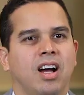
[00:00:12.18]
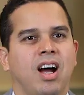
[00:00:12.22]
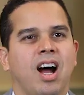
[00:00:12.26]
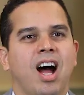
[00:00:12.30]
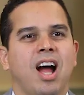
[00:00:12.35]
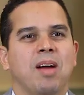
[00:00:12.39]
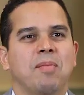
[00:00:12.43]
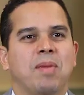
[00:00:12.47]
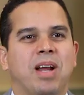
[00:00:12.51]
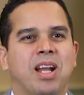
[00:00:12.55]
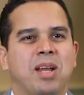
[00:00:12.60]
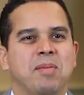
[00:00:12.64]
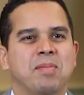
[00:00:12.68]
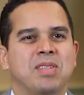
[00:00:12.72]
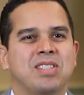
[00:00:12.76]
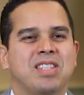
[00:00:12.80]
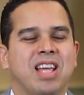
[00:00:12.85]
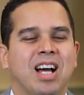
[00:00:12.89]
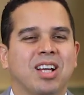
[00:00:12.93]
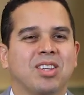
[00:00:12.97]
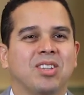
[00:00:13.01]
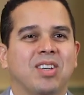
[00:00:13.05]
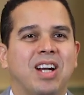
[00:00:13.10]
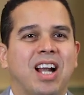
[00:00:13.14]
Hi, my name is
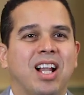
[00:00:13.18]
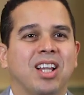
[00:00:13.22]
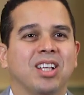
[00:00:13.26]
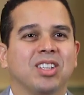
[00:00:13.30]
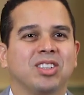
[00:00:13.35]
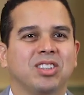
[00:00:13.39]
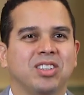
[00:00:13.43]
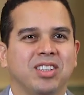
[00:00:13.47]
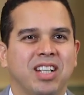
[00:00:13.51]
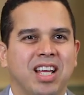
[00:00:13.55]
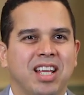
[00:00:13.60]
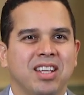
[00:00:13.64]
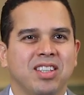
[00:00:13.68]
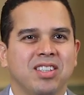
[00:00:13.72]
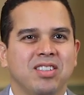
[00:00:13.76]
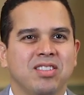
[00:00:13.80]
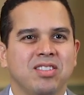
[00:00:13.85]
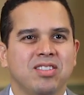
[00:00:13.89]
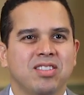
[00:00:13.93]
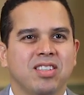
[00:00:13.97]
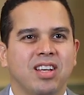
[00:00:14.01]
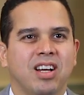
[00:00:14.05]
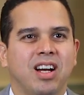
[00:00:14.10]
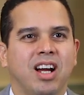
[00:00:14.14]
Dr. Alex
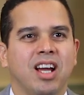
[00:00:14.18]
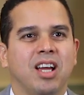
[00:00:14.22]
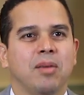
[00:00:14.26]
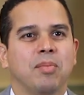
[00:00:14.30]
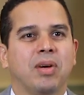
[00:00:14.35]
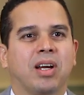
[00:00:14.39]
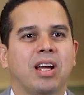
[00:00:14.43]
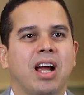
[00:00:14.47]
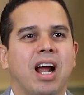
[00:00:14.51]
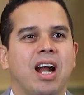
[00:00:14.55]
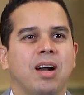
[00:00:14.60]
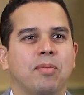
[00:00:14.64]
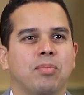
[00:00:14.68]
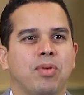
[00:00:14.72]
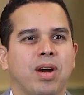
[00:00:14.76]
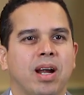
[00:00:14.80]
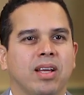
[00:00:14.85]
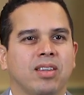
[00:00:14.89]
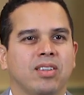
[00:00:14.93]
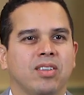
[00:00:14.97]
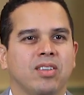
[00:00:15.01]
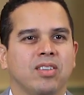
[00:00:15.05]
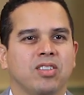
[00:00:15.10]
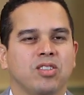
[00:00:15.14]
Fernandez. I am a
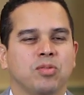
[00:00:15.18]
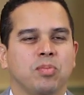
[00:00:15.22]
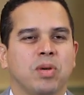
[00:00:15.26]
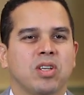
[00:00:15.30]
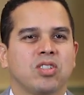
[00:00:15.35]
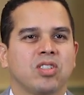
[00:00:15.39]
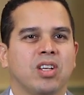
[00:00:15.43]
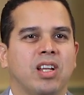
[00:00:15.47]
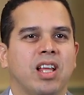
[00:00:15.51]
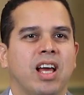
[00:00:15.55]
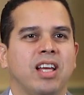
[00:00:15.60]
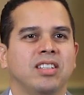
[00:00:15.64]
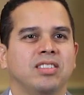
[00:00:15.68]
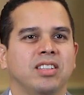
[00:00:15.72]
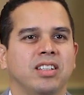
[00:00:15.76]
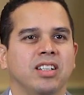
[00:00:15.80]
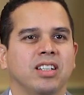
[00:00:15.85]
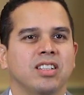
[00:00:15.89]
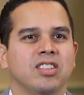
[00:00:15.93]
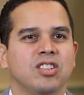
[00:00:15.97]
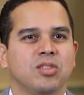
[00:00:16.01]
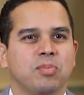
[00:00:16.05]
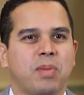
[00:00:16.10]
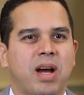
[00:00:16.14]
chiropractor specializing
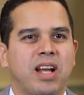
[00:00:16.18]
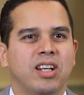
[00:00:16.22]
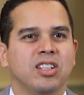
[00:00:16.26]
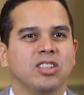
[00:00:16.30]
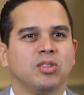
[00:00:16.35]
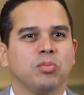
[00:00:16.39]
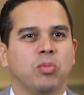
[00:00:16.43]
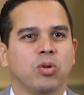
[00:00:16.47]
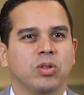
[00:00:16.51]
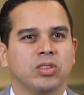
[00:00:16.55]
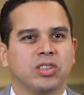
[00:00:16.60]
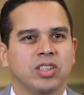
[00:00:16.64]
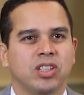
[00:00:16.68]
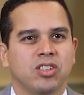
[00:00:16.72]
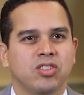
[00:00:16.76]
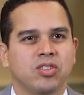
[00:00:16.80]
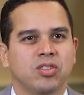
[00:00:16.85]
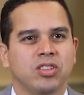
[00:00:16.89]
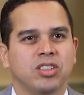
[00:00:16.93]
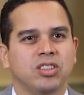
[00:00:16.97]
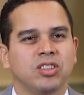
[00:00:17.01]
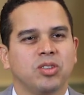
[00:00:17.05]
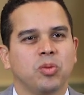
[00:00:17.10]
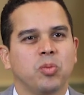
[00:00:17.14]
in spine and sports
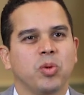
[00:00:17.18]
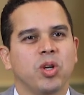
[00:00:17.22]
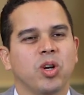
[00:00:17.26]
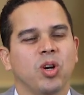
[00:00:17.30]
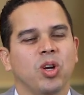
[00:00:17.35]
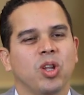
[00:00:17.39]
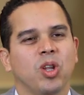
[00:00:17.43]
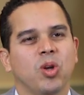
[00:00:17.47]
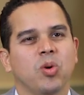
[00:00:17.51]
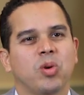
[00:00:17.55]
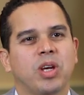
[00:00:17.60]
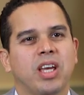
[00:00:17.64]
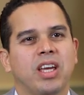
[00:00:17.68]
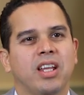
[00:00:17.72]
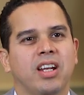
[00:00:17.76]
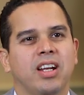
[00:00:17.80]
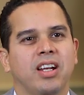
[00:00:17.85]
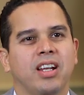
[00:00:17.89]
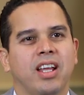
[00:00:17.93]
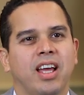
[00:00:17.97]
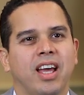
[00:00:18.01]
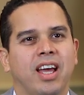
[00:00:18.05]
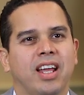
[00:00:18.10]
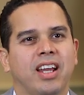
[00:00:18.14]
injuries. We are
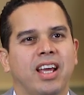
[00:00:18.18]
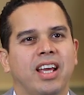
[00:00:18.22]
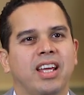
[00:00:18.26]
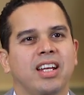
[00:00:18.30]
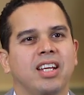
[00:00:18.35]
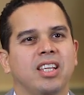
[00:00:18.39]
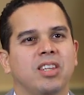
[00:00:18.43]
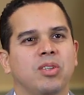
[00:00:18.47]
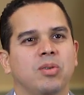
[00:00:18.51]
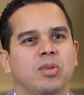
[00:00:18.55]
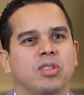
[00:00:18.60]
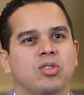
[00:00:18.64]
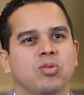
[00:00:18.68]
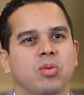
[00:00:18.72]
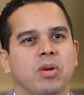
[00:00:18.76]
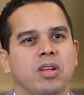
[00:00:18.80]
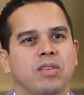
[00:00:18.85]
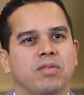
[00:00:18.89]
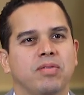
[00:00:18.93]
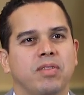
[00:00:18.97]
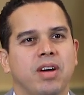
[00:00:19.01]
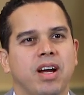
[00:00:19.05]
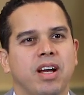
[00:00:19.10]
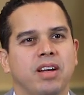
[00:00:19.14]
located at
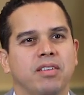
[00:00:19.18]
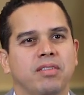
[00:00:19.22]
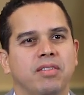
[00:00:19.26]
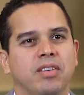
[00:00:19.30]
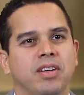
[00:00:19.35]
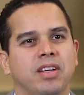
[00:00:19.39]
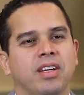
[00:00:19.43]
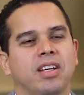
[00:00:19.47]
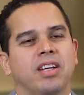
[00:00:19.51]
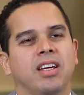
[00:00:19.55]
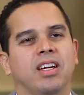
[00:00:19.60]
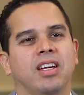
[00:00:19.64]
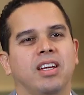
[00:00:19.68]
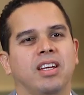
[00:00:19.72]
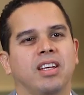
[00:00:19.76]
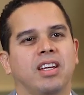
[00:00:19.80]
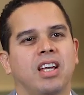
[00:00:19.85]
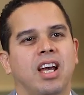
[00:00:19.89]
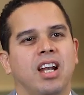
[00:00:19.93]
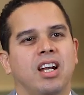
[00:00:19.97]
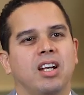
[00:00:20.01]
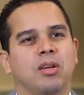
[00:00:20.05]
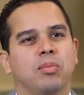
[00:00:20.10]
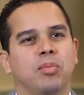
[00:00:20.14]
8325
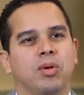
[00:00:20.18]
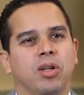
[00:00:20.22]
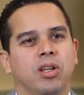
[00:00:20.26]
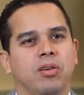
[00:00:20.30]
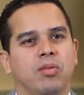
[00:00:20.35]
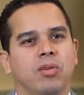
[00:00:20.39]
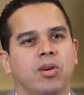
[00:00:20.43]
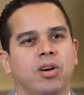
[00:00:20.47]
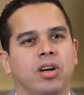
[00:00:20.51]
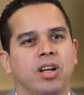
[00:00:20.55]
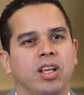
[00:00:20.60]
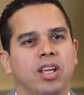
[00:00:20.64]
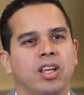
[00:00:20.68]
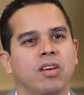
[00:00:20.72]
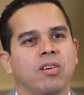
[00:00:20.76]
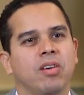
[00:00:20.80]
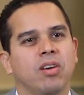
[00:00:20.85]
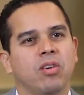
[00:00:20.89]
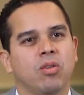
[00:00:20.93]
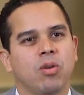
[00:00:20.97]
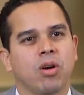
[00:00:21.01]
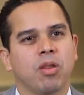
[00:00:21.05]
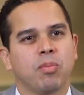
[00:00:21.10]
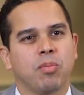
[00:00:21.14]
Kennedy Boulevard here
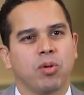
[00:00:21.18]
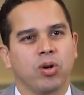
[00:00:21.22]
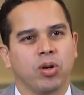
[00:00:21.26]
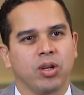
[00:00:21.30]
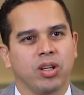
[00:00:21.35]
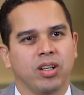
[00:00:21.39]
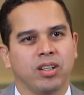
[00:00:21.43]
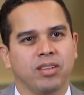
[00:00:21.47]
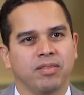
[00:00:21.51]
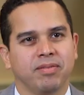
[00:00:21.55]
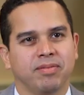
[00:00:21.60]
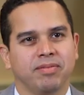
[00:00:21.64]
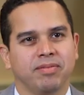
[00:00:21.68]
in North Bergen.